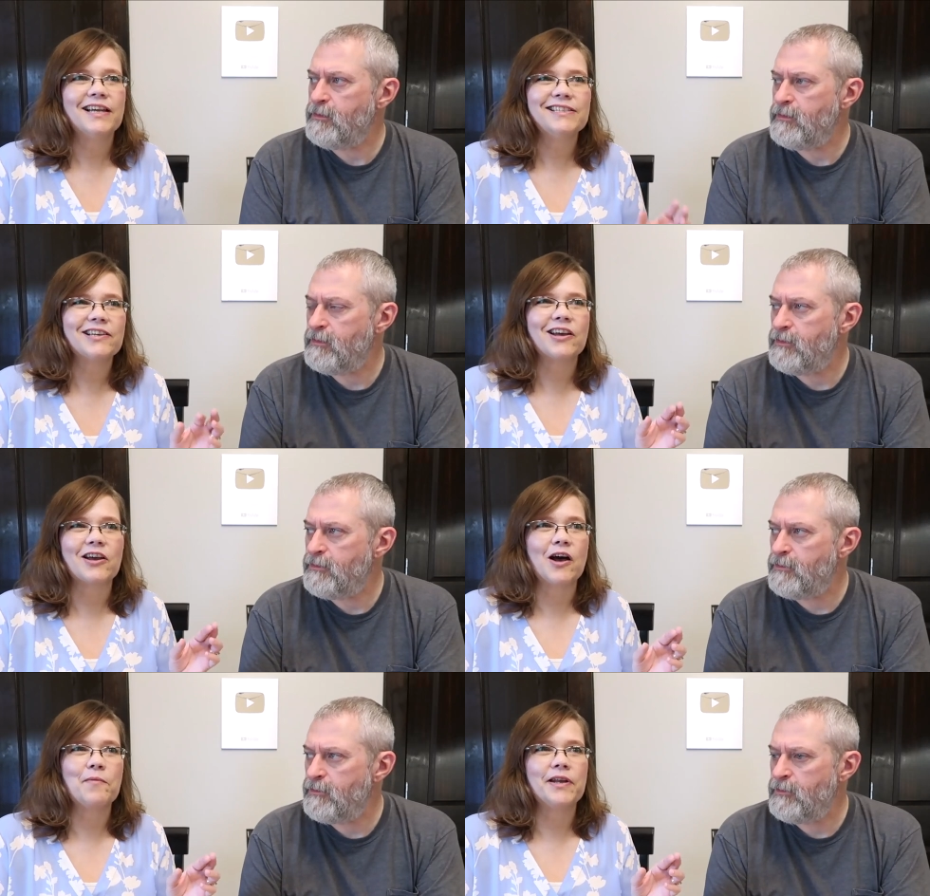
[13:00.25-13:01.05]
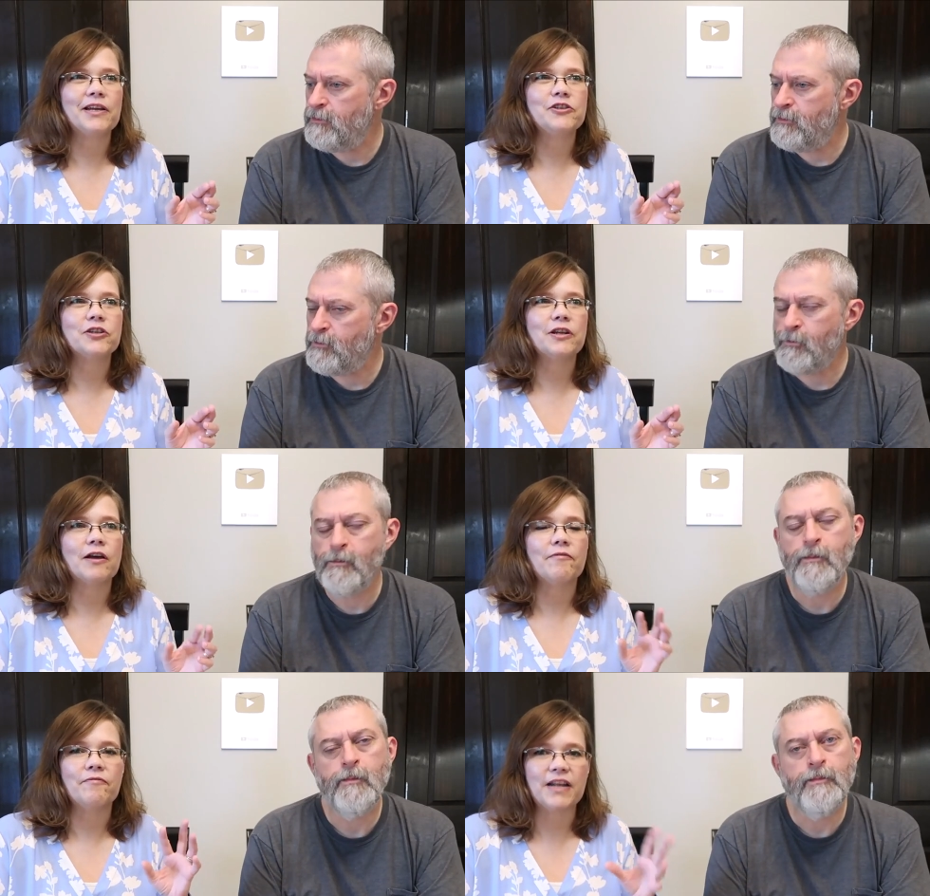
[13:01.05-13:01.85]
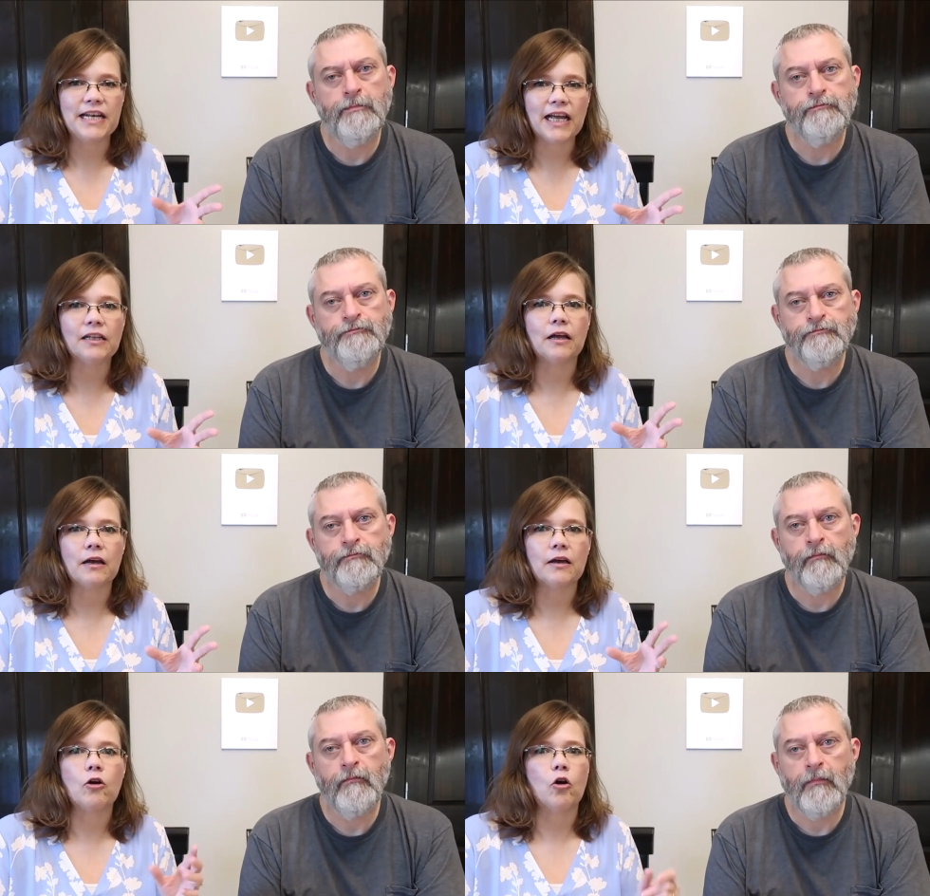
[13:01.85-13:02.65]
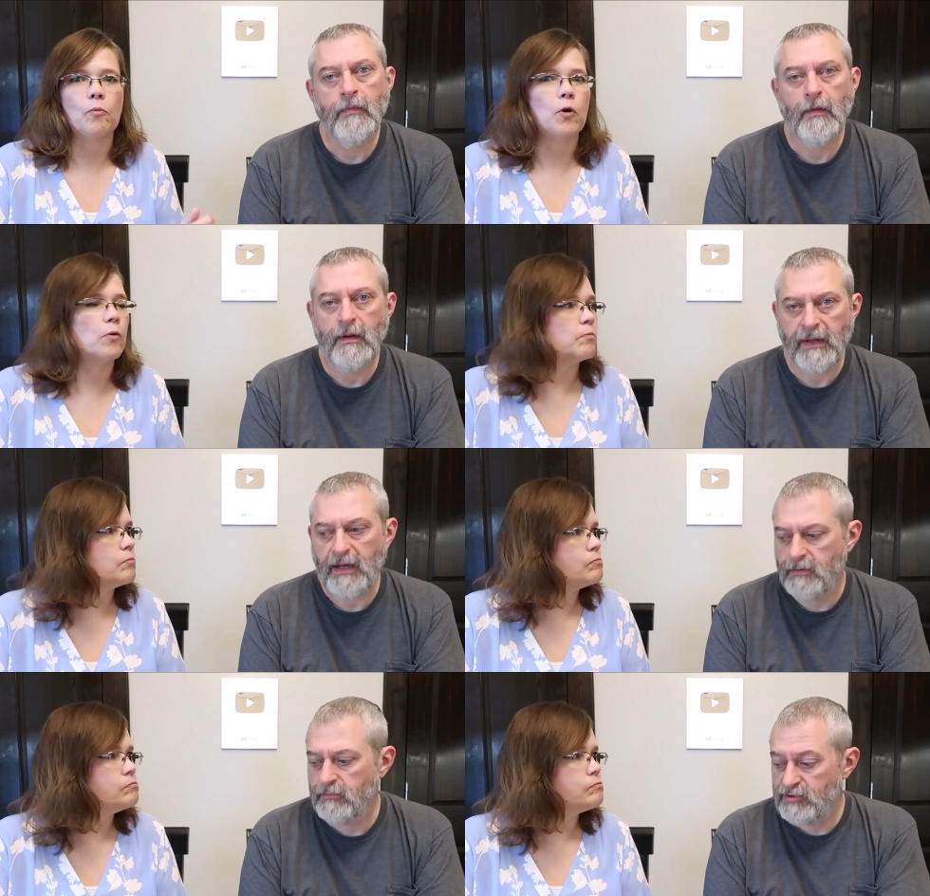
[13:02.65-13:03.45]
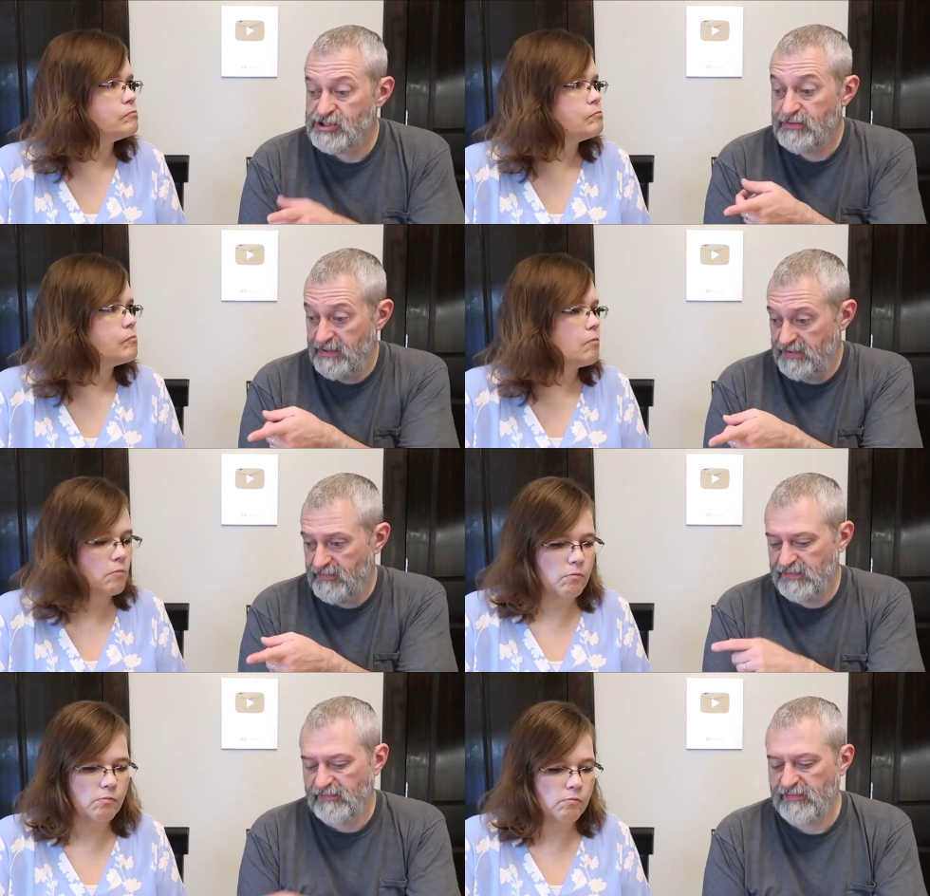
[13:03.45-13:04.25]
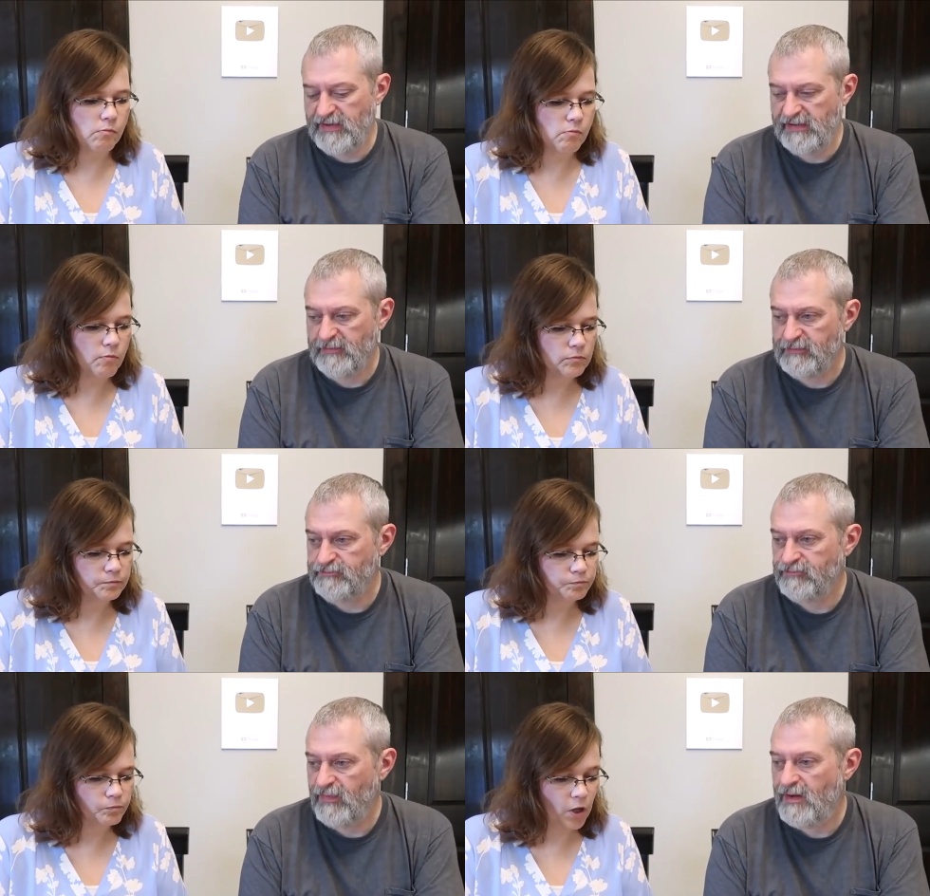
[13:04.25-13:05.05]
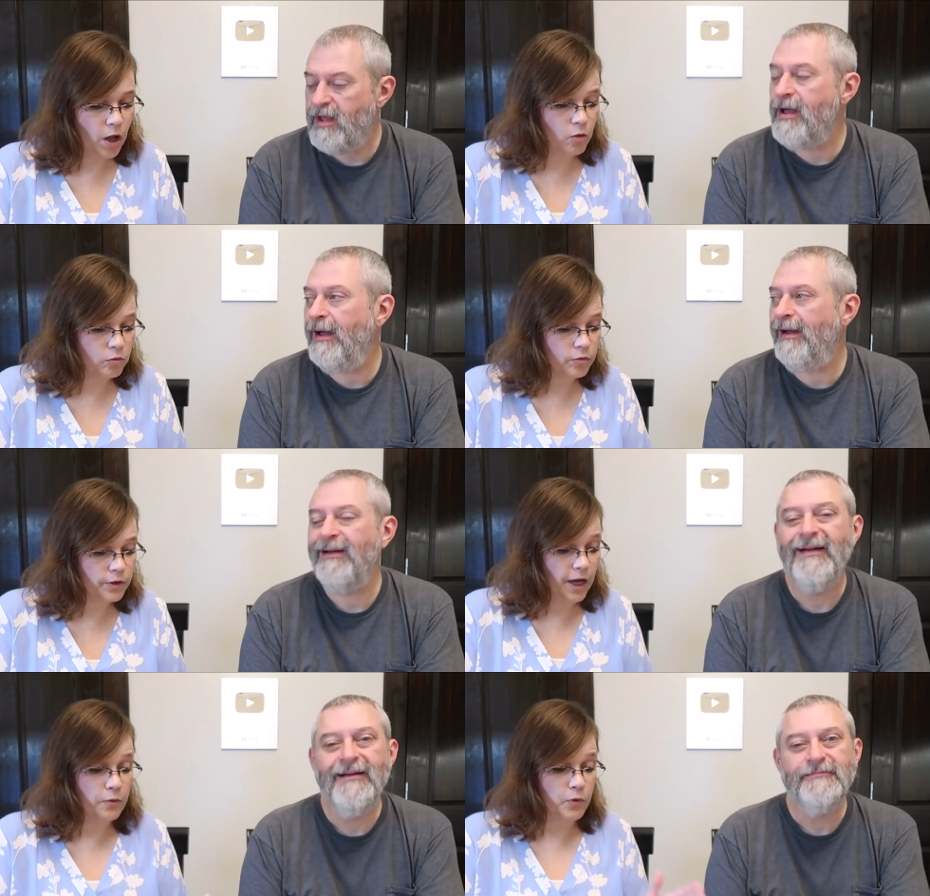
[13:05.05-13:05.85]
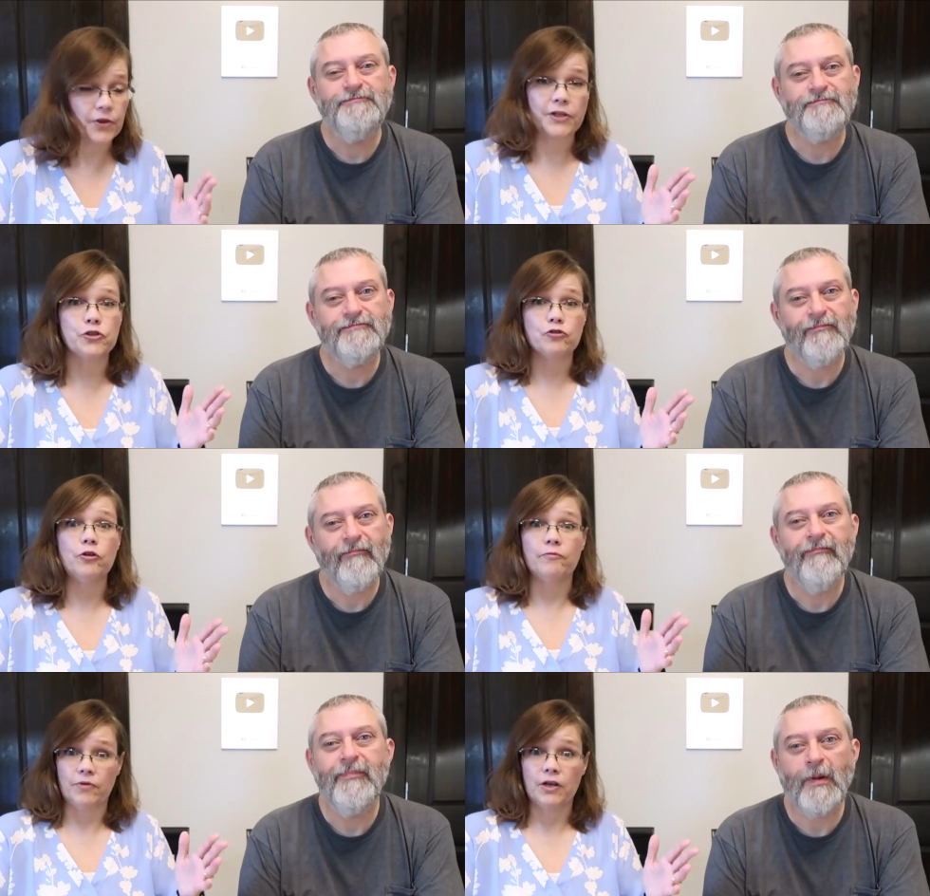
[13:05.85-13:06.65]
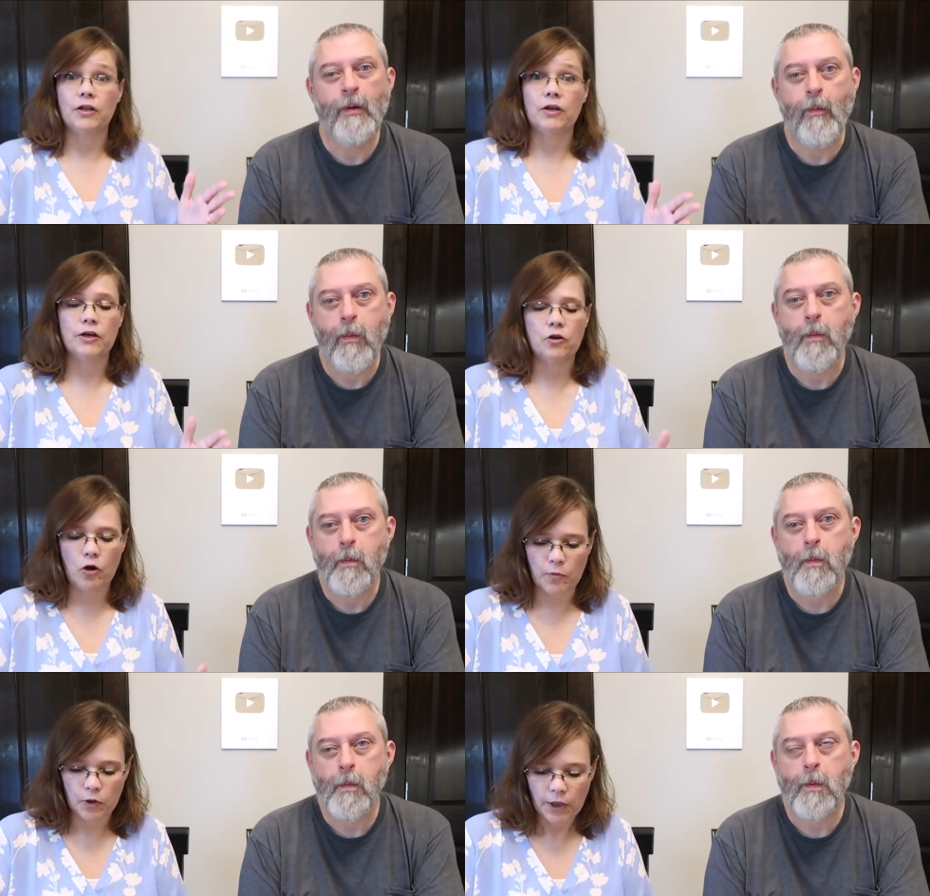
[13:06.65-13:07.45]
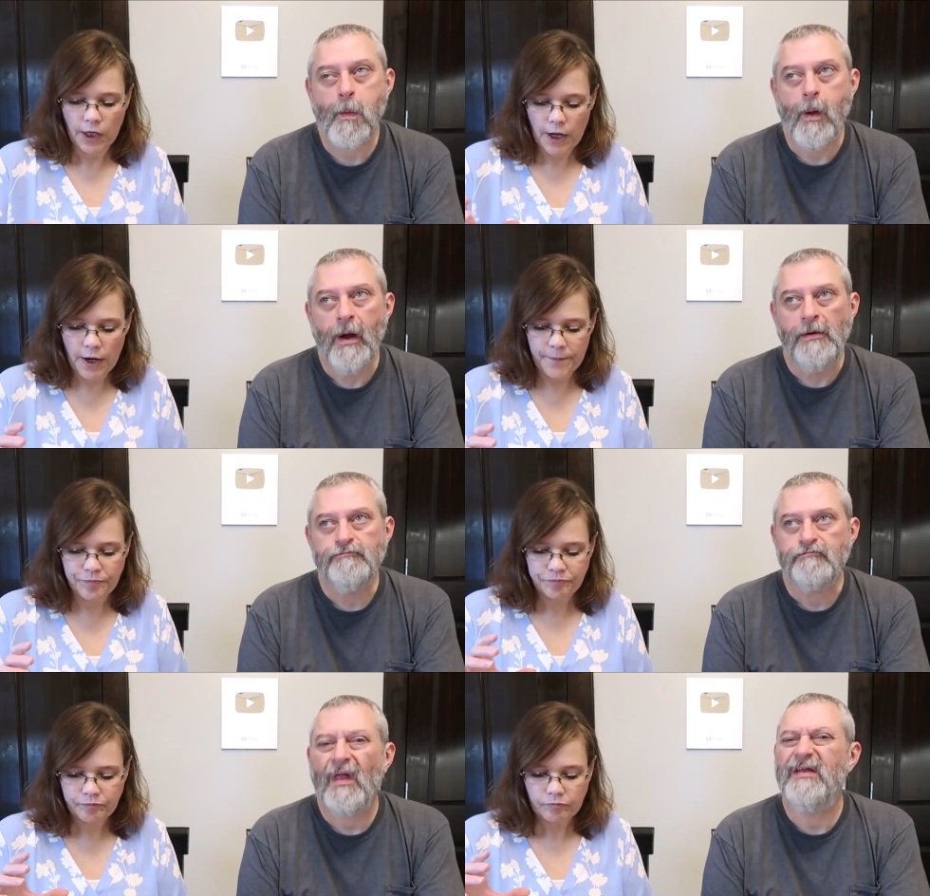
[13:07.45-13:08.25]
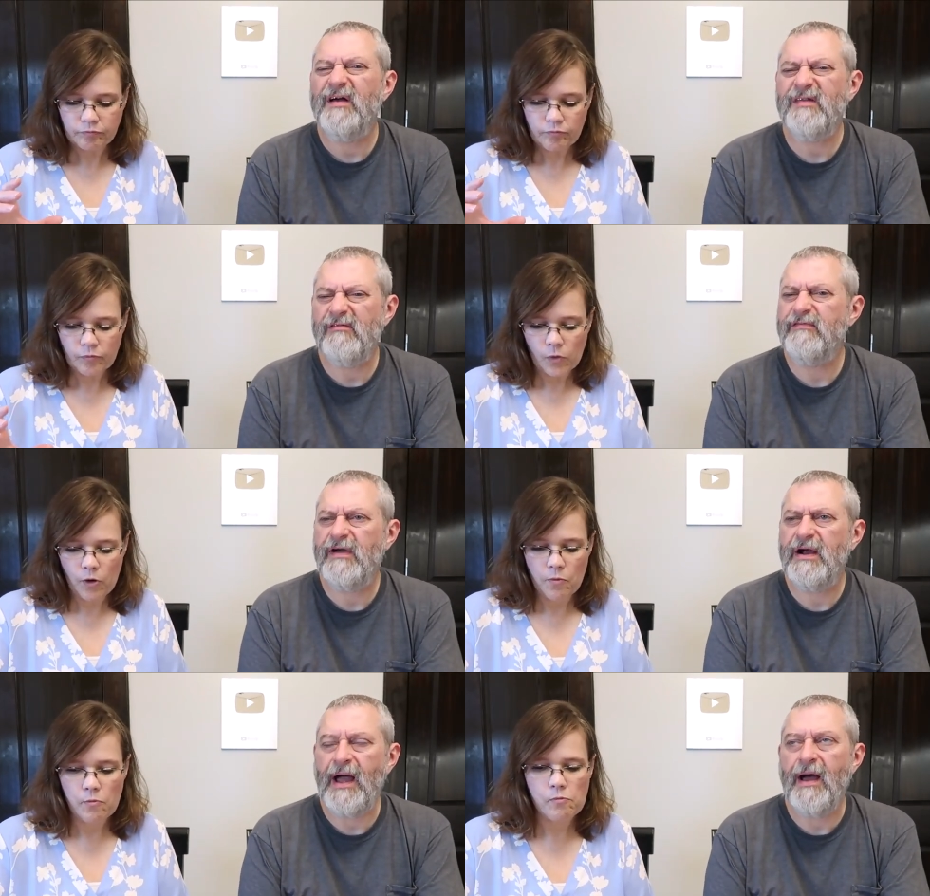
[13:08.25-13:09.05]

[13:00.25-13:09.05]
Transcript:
Speaker 1: tastes like a combination of vanilla and caramel.
Speaker 2: Yeah, which should be interesting for the next one.
Speaker 1: Oh, yeah, well, that's true. Vanilla and caramel. Um,
Speaker 2: it does have a very...